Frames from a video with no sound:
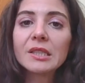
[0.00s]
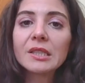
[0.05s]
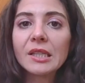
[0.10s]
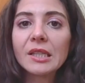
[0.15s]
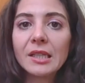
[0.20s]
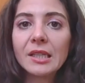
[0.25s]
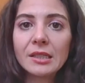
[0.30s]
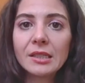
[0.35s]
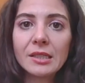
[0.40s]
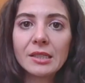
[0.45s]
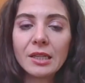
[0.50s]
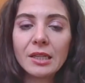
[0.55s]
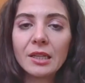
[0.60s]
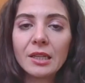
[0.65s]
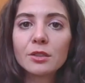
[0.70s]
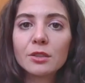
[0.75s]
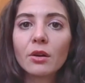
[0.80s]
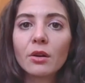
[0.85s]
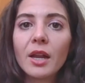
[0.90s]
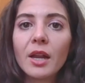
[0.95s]
skin
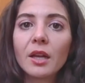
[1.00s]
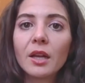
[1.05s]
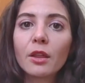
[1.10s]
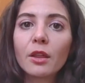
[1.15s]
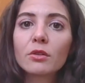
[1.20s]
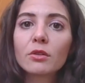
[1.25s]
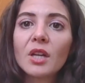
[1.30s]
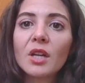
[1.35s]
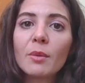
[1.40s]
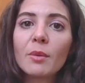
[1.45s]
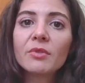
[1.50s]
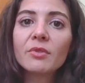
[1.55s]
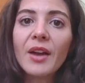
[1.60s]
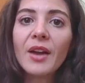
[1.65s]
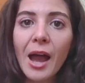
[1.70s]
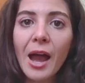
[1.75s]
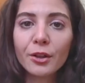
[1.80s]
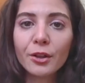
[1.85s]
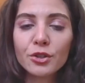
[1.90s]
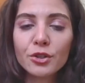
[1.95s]
disease or any other type
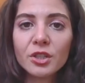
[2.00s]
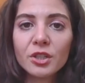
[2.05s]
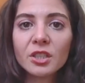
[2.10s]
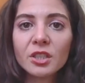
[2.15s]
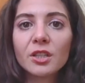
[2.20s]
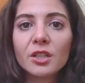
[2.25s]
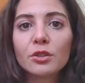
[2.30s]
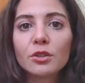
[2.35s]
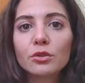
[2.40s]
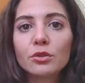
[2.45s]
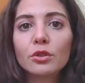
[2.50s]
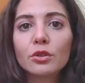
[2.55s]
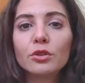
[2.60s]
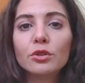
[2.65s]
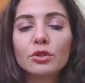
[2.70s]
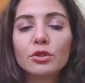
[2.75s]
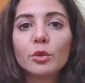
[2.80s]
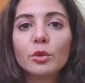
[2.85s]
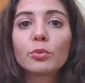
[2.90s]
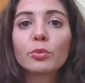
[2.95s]
of allergies, because those are
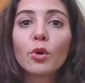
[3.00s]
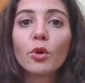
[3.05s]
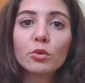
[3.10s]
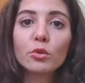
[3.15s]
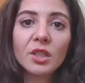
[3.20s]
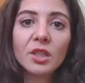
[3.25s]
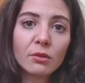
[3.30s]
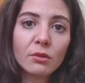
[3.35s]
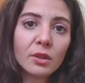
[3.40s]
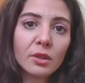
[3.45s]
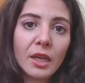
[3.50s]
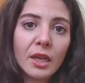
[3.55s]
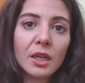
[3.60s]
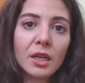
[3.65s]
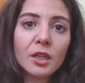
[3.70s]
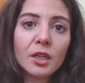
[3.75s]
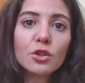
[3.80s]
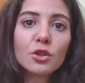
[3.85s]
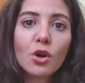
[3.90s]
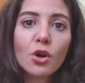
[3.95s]
usually
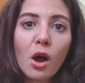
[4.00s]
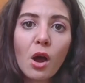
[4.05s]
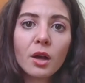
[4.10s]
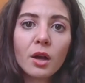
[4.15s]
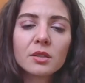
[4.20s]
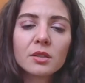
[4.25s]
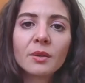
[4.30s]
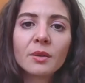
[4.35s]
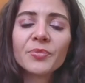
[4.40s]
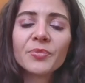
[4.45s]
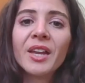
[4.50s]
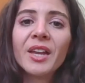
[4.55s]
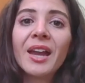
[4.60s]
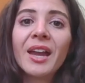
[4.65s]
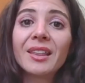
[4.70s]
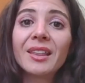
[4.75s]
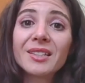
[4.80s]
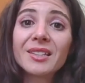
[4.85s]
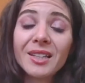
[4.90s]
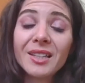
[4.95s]
protein-related in dogs.
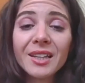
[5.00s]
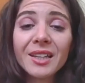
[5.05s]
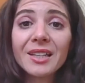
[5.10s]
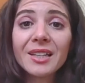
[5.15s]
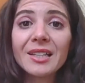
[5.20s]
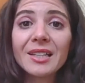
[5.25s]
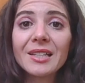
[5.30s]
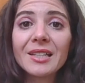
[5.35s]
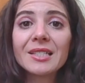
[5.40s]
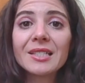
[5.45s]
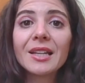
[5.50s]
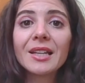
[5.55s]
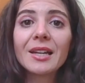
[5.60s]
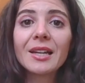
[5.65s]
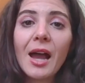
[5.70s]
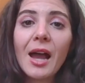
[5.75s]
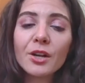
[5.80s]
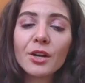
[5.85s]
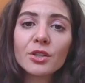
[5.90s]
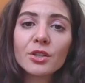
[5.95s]
And the second is it
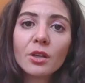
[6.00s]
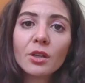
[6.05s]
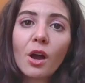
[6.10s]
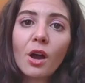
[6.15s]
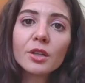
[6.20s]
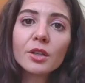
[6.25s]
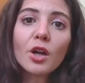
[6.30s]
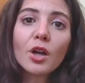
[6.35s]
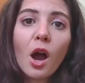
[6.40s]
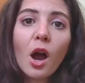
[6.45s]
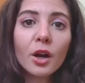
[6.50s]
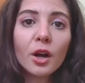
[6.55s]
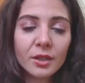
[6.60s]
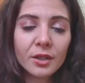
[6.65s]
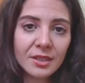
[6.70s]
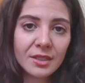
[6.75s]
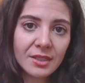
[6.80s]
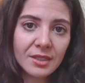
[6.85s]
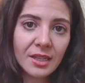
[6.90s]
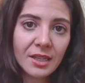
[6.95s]
can actually cause
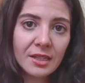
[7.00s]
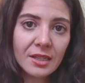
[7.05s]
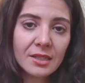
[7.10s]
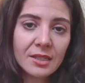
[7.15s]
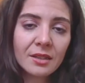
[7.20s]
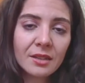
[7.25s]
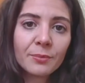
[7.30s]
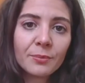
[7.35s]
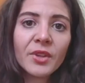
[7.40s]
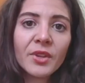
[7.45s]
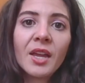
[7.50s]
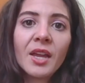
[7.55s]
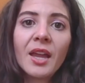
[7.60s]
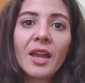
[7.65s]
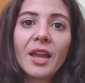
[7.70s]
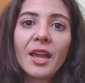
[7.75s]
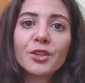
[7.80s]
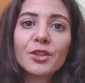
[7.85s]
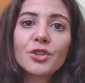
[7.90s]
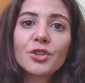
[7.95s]
heart disease.
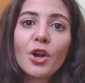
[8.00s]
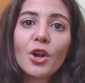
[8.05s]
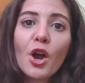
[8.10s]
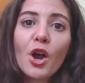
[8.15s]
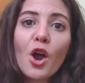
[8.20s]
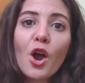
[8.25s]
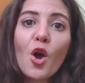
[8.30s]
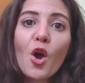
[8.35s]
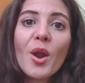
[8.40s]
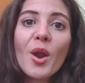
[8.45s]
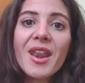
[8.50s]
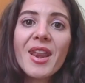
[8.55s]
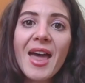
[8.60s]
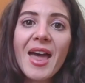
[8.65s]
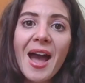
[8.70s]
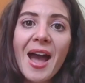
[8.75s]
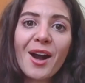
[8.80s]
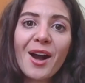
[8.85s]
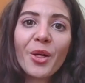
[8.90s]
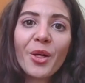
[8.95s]
And so
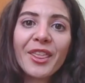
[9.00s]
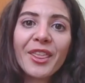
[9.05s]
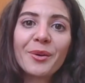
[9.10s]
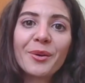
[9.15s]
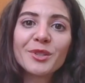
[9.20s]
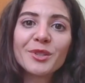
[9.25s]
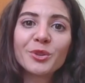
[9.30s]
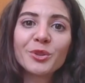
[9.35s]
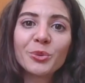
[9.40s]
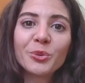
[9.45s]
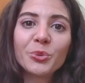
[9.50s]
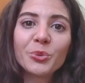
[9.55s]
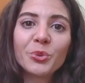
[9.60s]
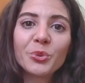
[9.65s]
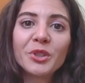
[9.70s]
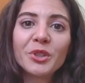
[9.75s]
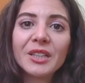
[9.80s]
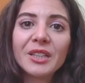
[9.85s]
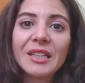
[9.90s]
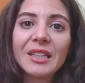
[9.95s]
now that was a
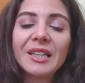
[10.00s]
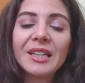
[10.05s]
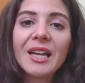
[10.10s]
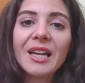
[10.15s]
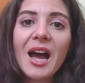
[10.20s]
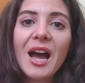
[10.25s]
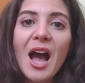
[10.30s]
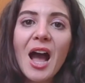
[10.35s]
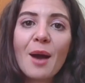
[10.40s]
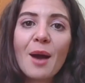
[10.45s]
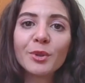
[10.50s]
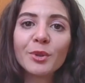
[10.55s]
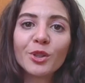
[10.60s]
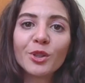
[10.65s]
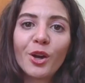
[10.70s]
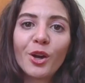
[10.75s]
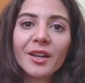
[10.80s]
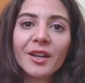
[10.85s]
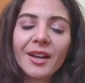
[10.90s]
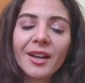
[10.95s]
really
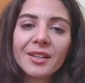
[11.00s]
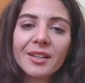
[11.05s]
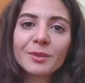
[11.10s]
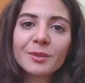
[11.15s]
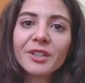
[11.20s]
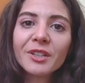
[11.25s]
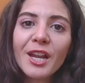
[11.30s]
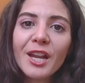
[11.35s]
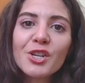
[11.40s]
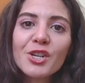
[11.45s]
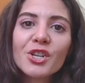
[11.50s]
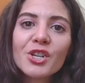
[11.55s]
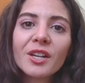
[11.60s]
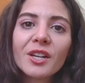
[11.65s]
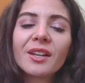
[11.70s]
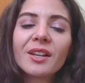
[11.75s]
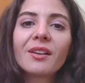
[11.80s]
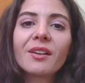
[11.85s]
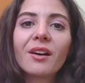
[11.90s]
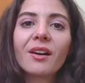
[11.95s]
long
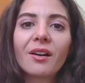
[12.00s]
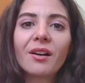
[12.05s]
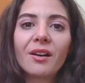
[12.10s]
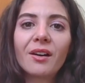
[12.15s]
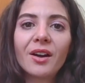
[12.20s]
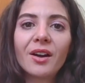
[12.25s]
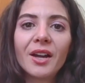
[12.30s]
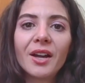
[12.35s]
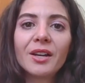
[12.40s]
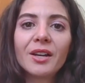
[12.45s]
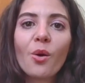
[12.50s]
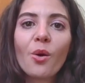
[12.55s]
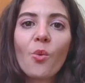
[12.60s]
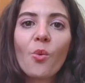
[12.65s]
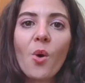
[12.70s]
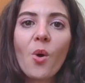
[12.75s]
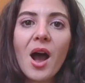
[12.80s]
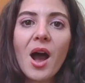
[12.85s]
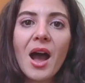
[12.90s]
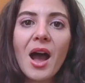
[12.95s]
explanation
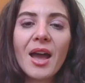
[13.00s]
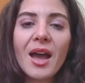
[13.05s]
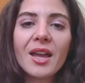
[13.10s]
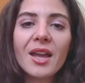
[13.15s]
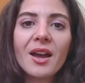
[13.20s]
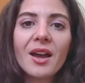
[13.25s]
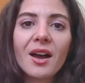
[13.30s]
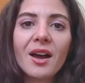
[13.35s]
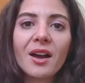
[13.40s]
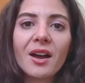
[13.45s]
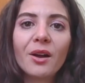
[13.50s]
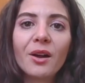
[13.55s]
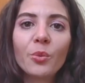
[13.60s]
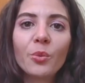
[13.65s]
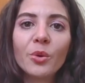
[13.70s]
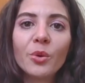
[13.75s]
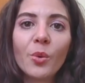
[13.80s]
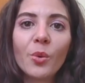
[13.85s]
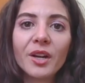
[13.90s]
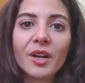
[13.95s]
on why
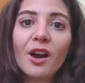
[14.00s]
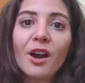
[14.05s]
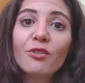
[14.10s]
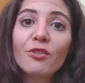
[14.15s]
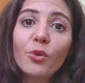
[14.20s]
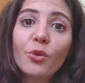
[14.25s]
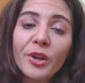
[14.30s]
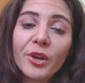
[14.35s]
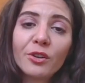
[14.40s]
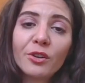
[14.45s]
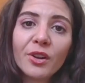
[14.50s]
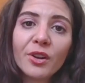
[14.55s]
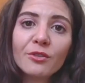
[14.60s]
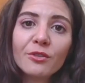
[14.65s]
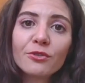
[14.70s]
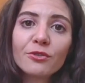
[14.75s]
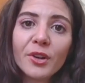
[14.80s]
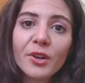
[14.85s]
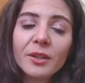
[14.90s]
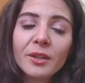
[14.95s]
we want to avoid
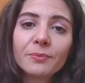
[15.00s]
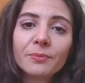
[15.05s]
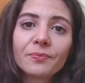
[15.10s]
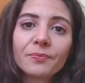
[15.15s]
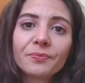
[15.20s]
grain-free.